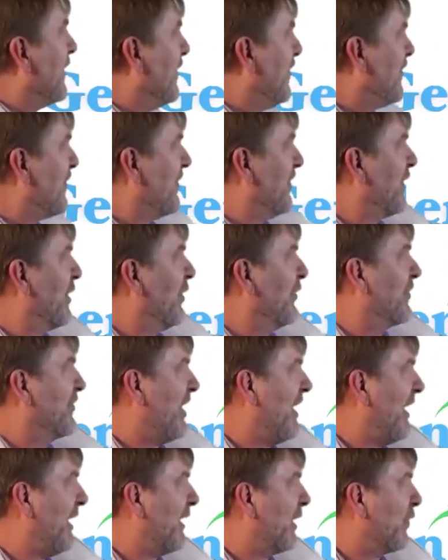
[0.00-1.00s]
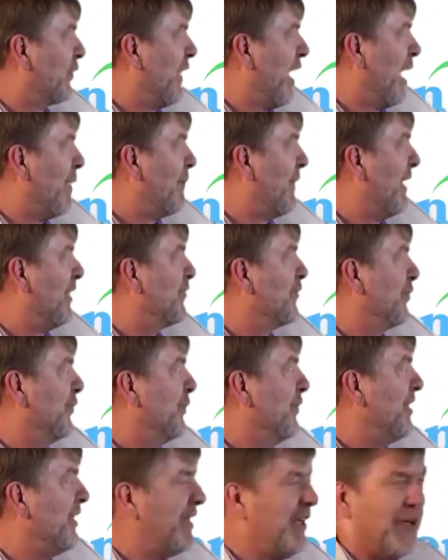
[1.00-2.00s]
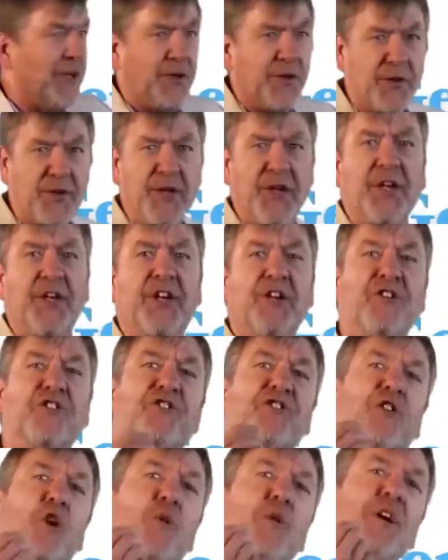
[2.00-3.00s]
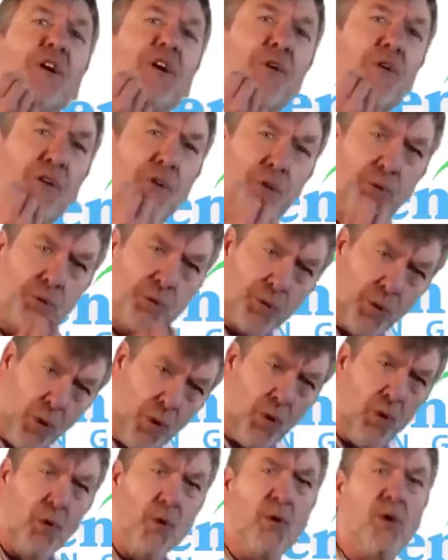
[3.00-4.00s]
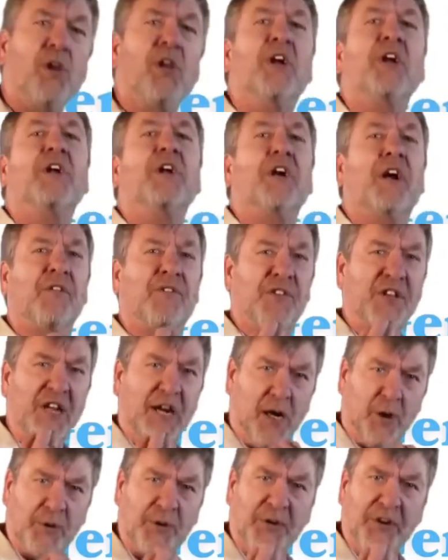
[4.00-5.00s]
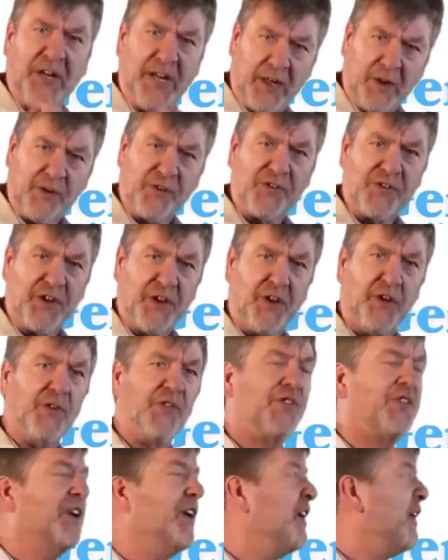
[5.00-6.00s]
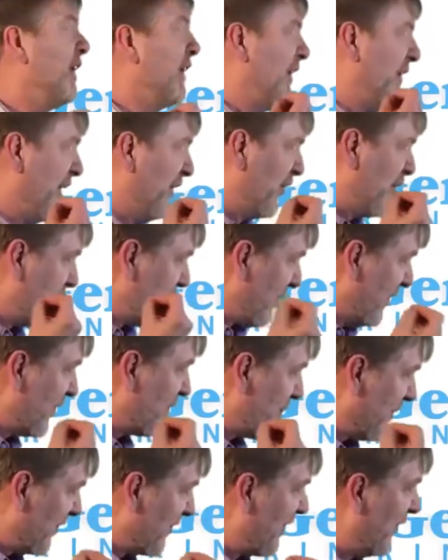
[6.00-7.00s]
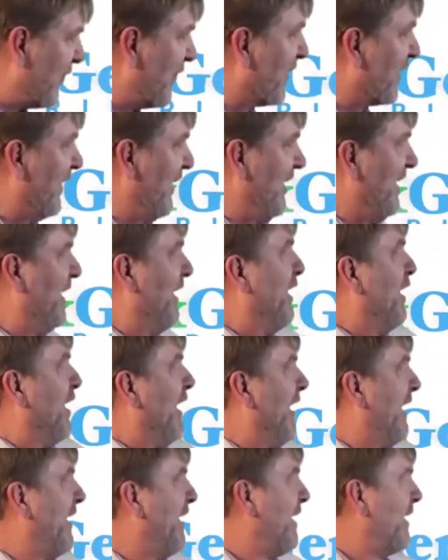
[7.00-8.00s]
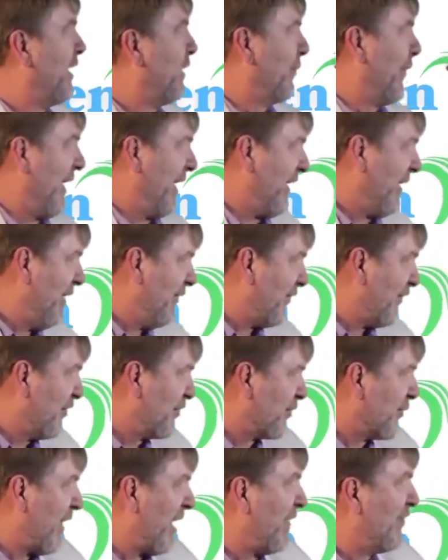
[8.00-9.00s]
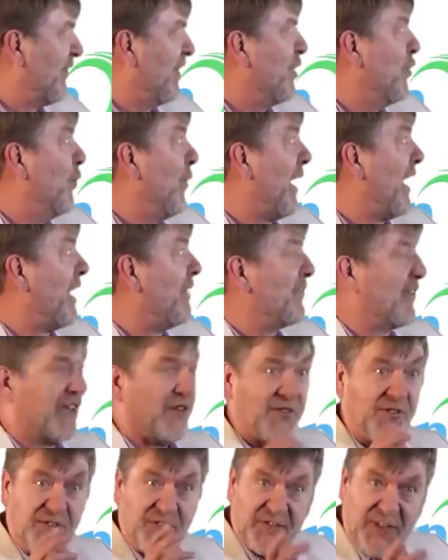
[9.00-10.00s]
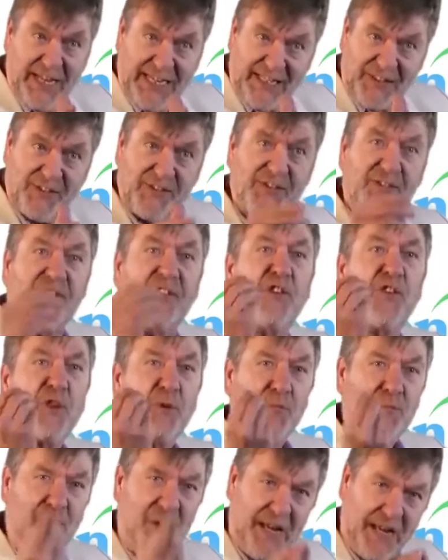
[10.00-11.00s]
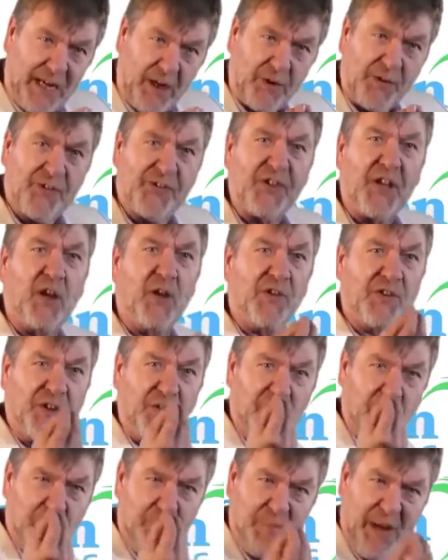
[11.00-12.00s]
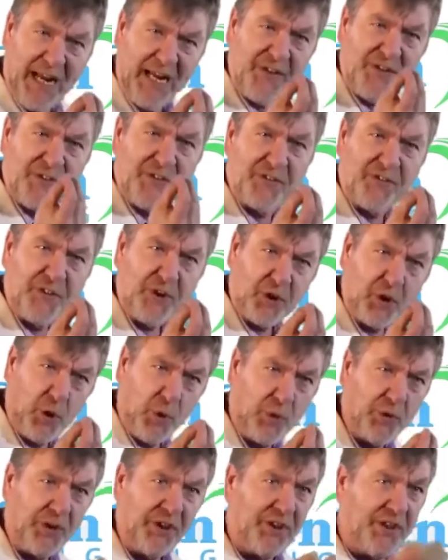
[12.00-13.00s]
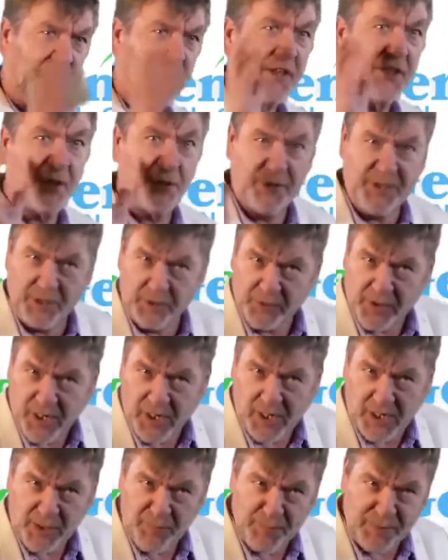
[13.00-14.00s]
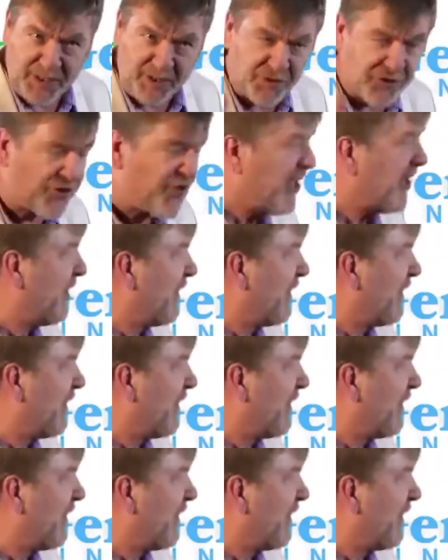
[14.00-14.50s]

This little diagram I drew here is showing you the role of the outer hair cells specifically. At any rate, if the traveling wave excites the hair cells at the base of the cochlea, you hear high pitch.